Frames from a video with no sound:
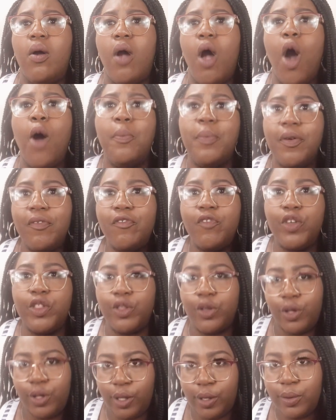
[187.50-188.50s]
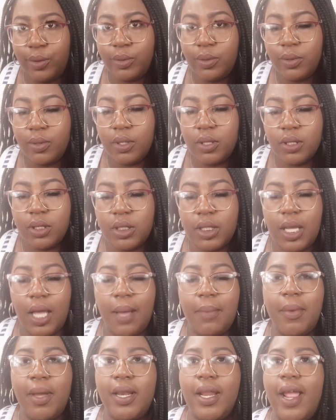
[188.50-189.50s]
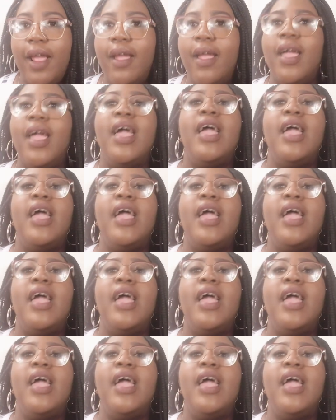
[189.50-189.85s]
open for the glue to come on there.